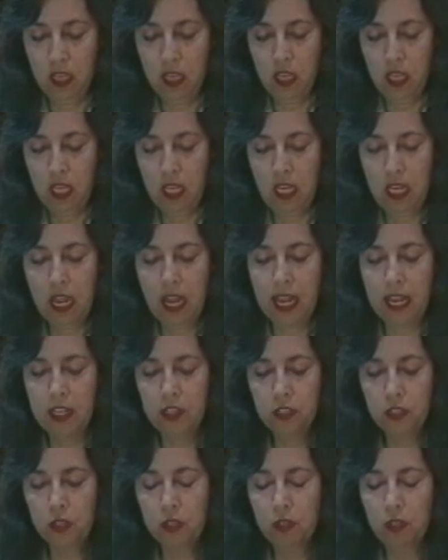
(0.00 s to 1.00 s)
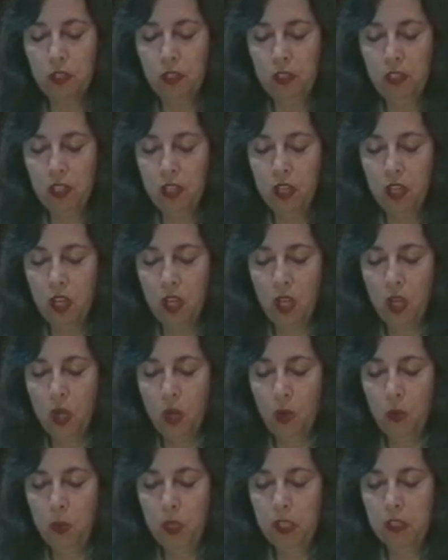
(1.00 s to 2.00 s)
In high school,
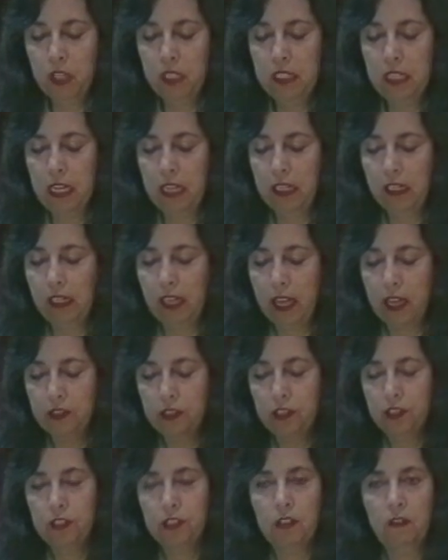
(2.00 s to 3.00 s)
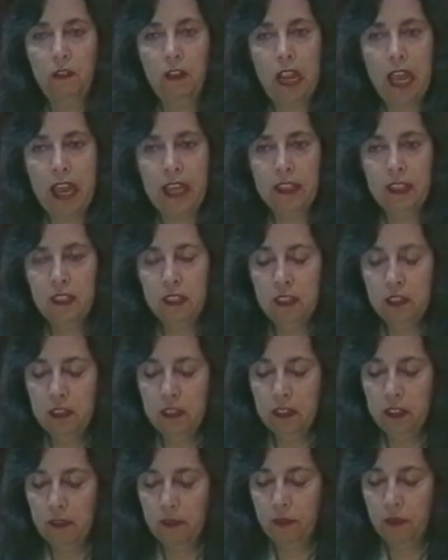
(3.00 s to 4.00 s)
we could take classes of Latin,
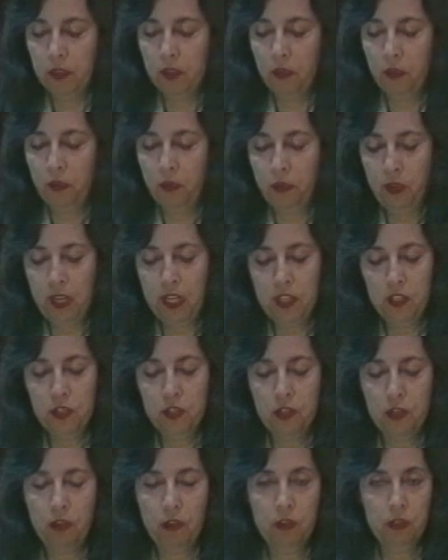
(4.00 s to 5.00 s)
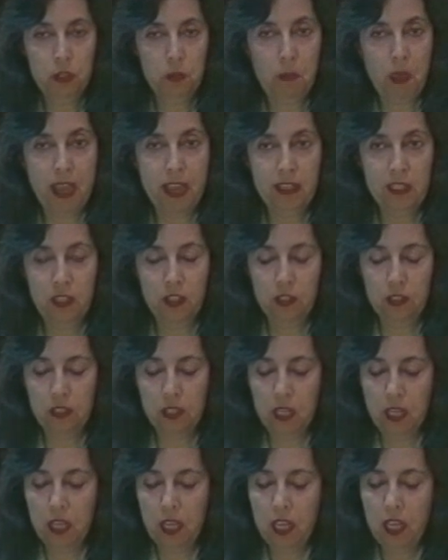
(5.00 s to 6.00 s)
French, or Spanish,
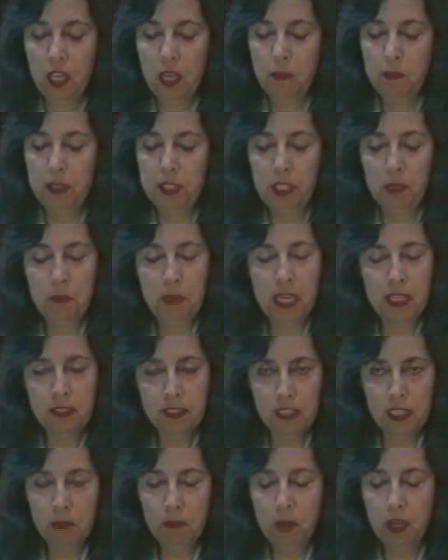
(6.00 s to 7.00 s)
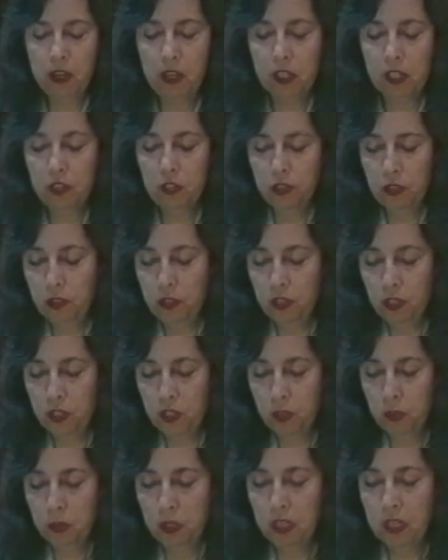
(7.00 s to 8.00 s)
but the Mexican American
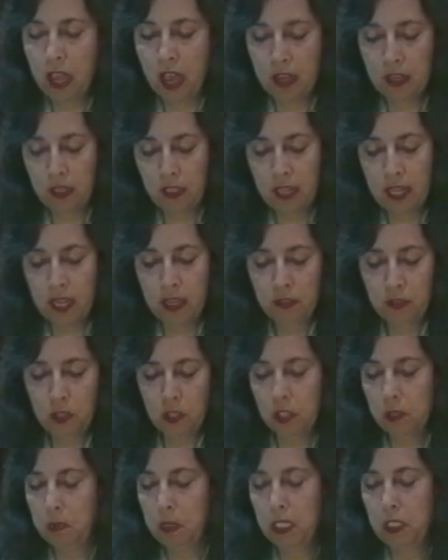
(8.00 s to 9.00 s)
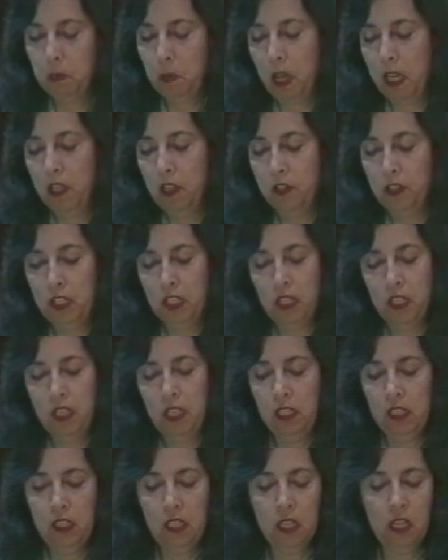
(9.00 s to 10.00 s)
students were not allowed to speak Spanish
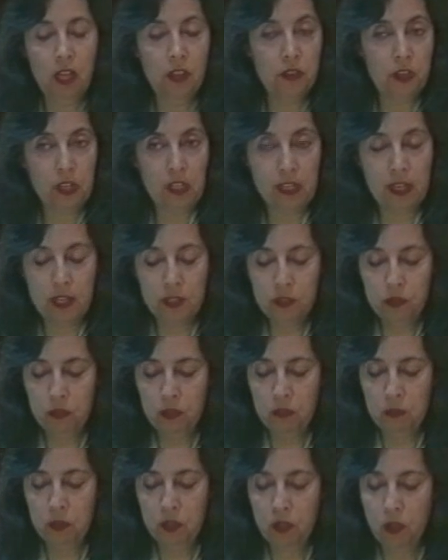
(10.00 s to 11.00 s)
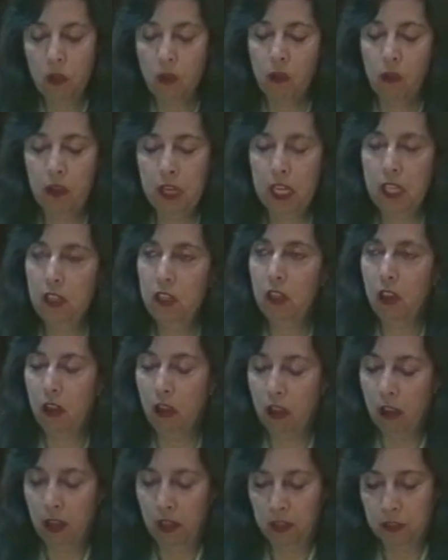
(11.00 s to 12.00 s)
in the other classrooms or in the
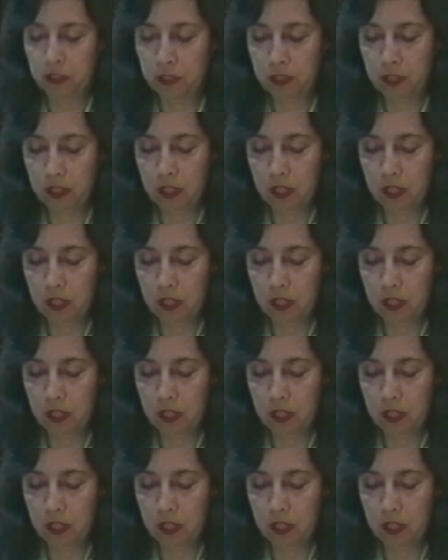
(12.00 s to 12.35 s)
halls.